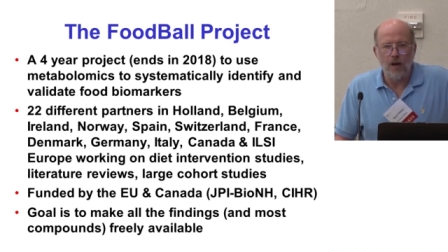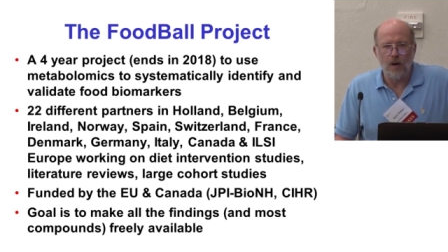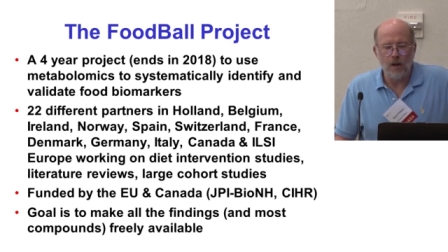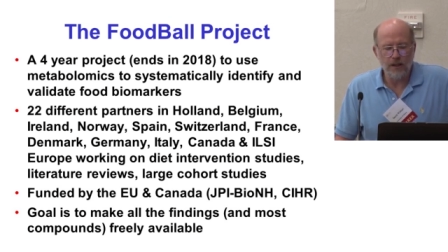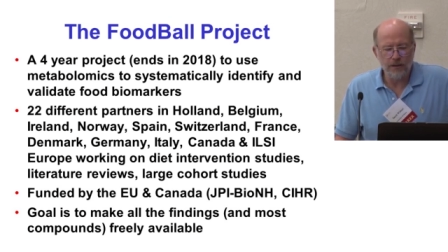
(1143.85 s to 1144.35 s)

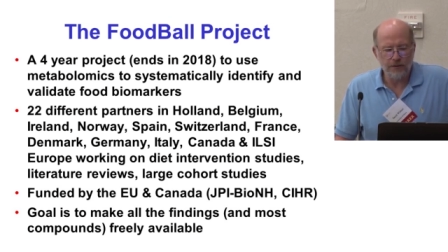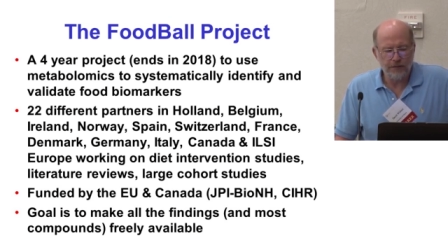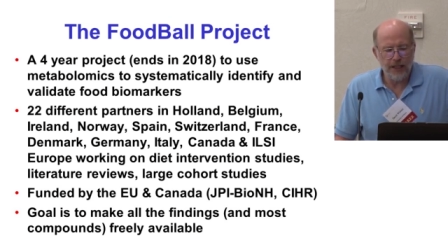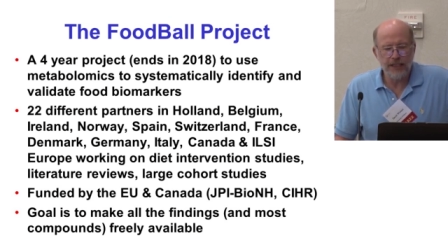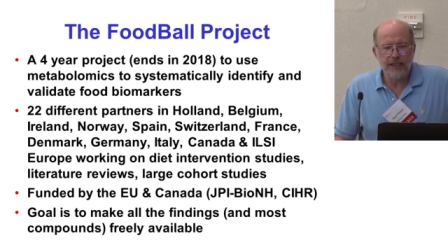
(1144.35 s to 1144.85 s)
All of the
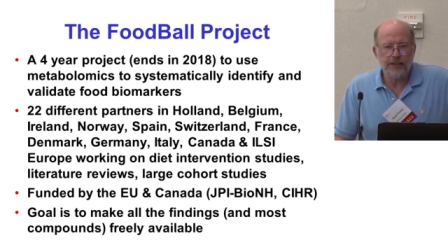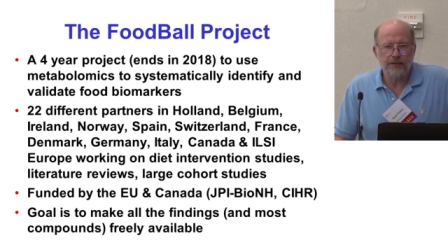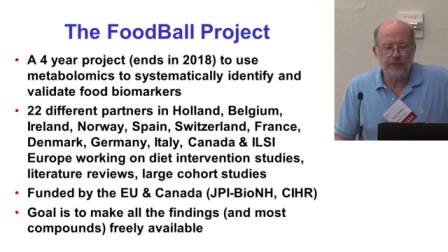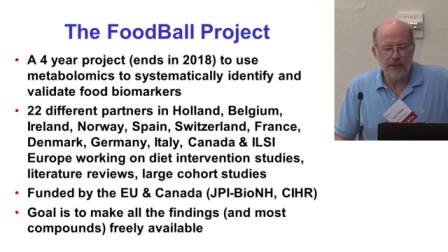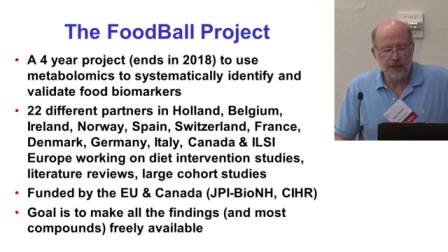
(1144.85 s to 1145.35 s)
findings
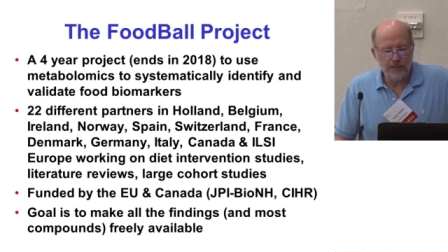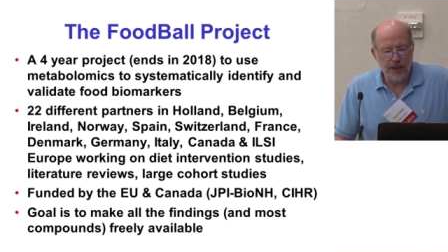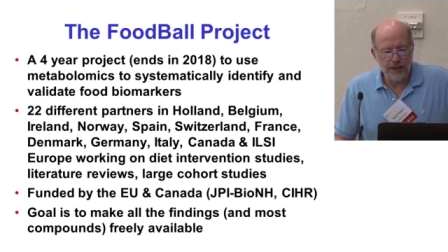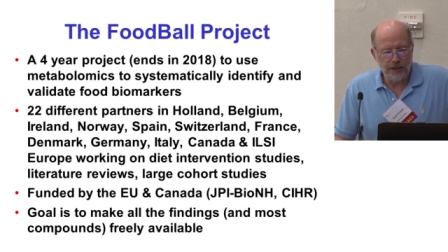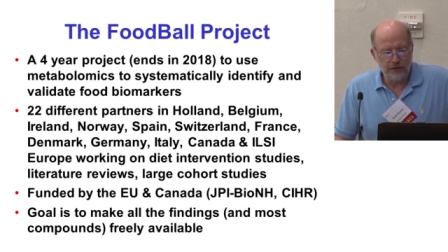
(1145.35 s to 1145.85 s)
from this
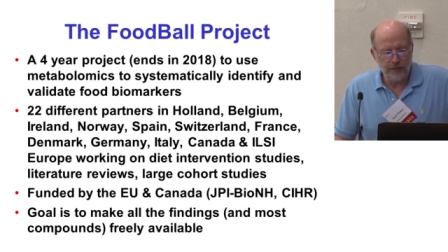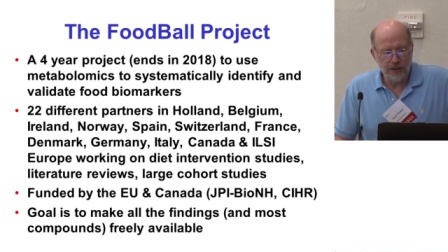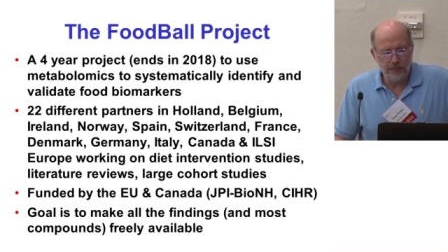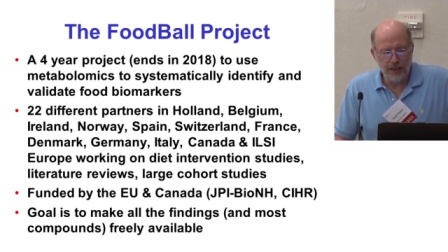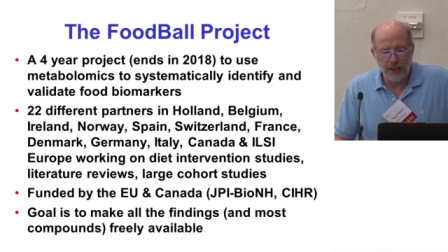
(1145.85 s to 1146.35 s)
project will
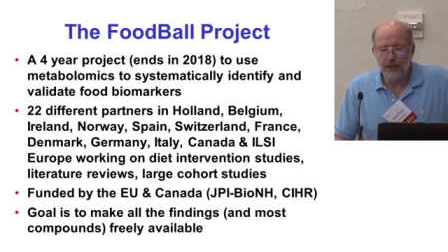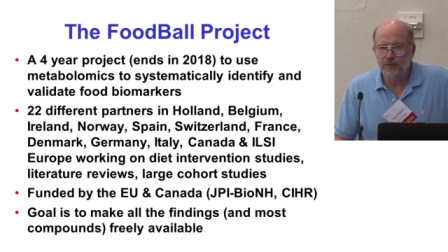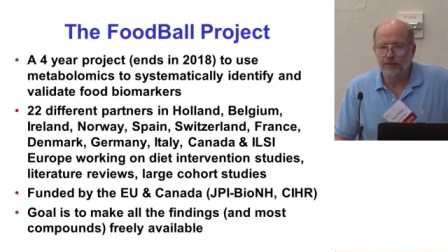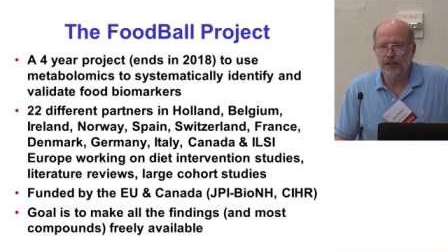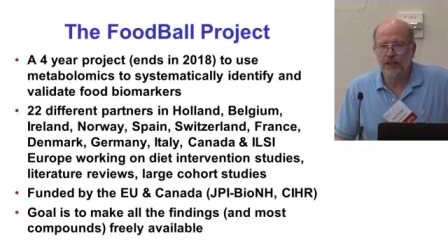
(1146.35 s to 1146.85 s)
be made
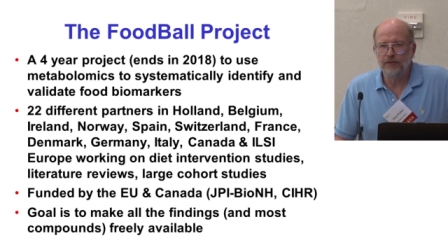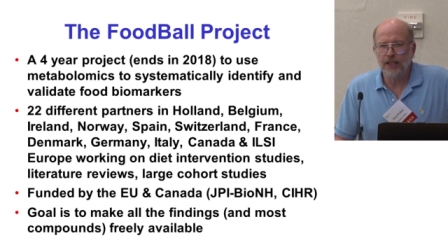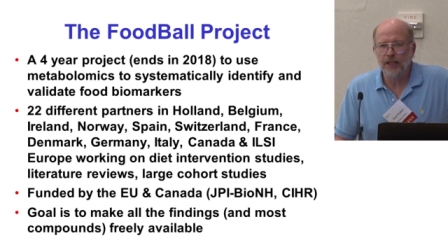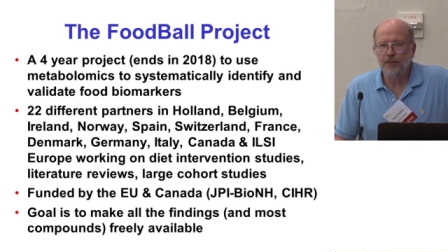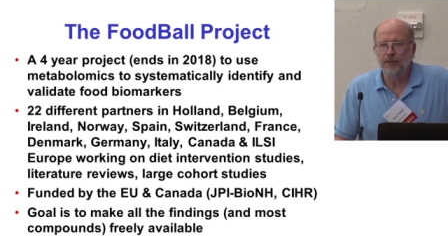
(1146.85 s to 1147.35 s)
freely
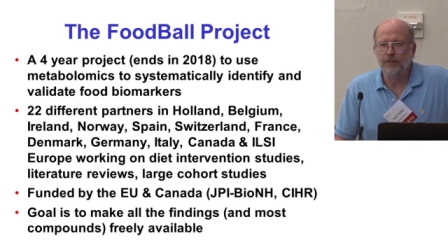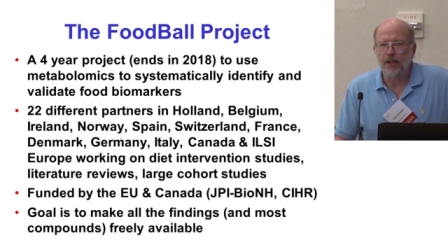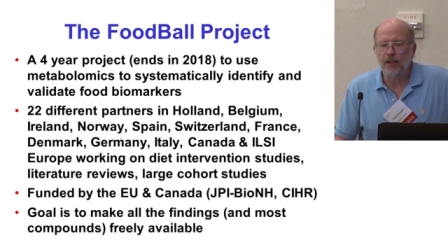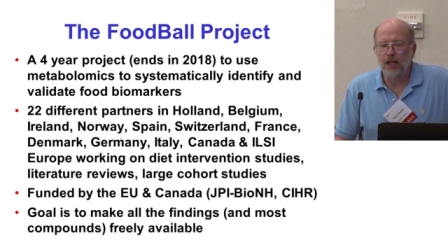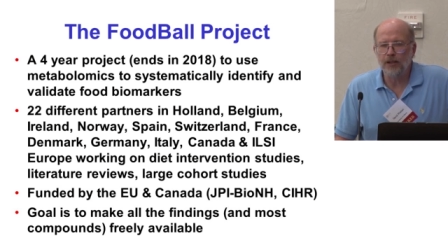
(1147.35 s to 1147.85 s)
available,
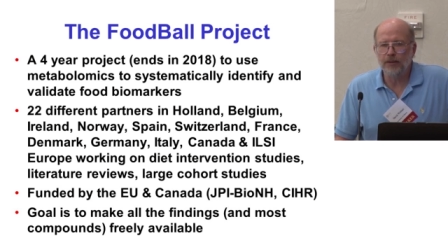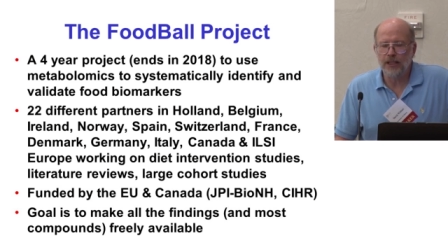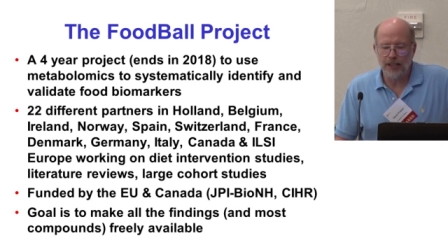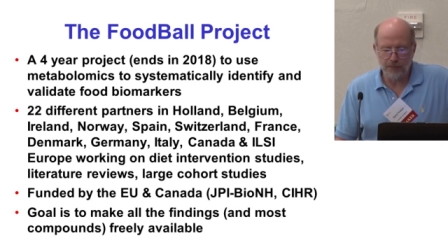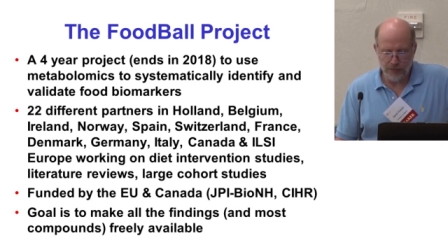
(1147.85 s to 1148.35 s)
along with
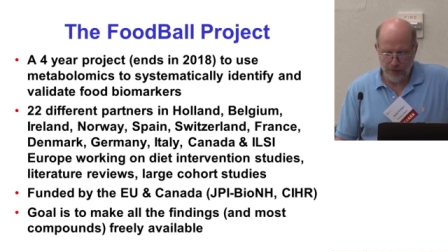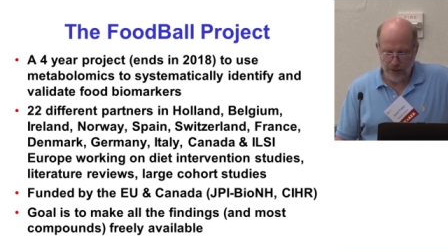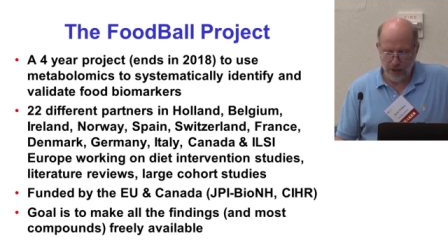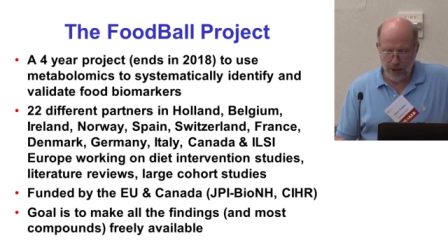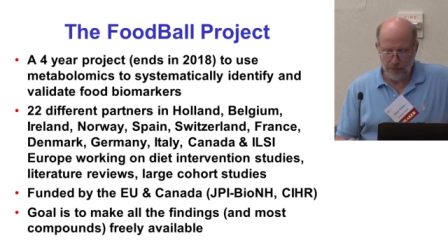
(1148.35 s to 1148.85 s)
a number of the
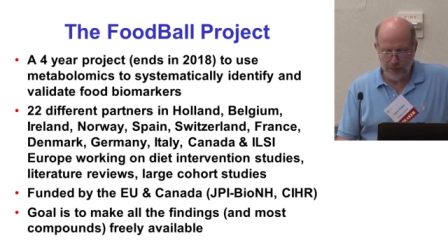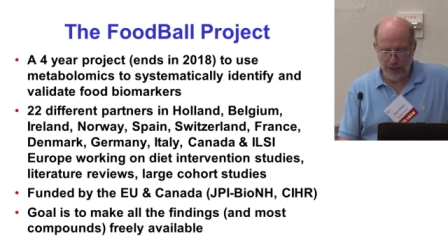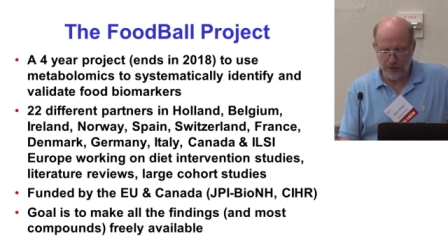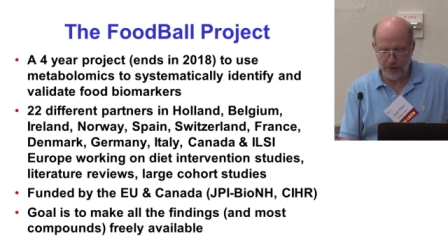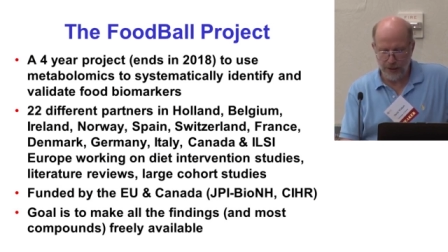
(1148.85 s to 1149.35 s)

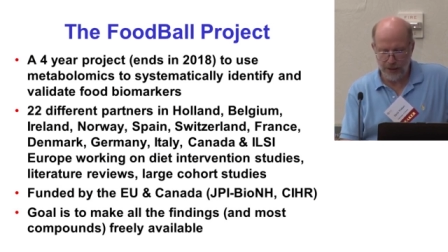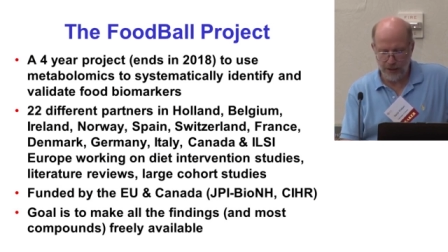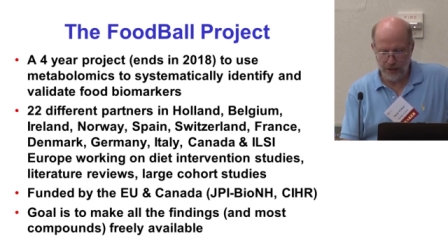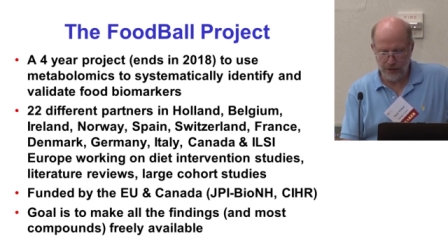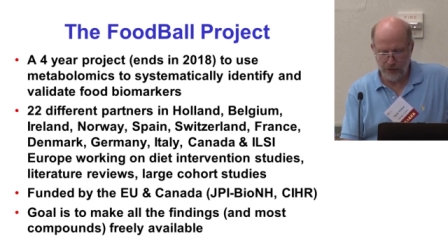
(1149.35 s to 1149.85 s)

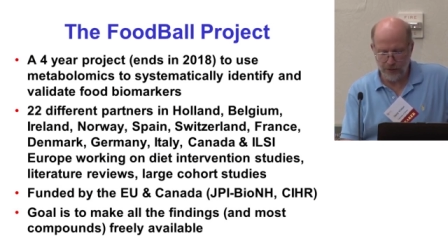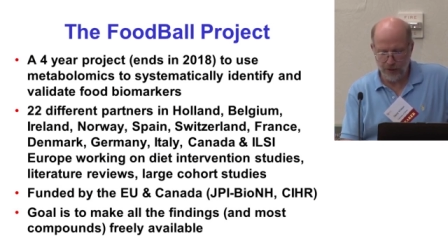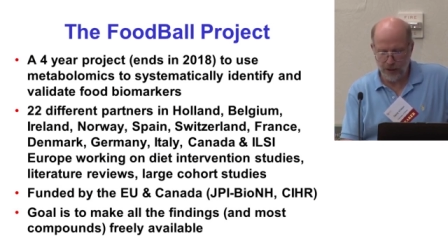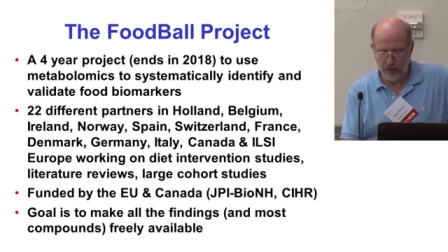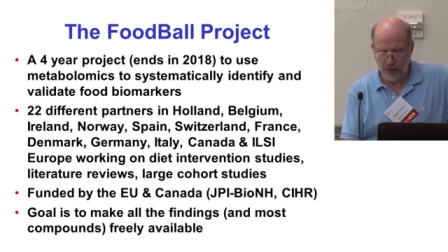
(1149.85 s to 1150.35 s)
compounds through a